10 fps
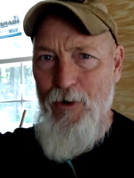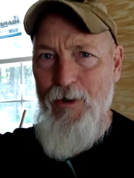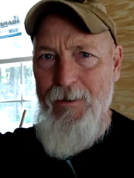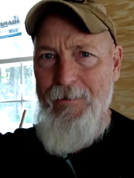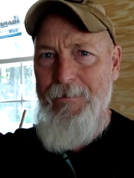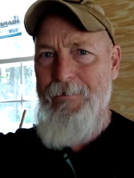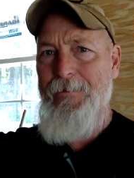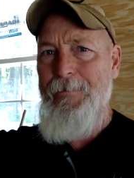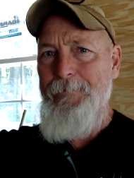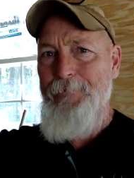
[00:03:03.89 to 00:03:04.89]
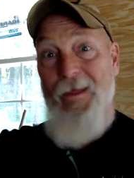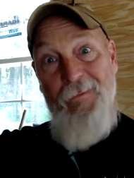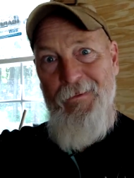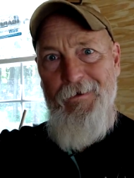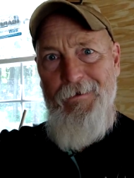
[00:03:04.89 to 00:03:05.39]
ark,
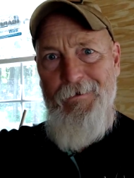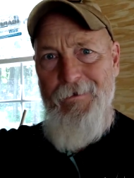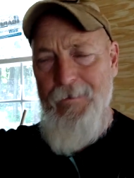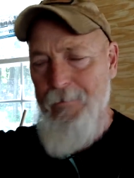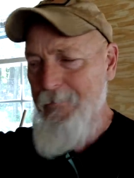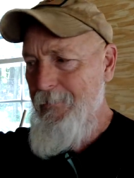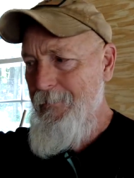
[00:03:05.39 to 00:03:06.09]
the ark,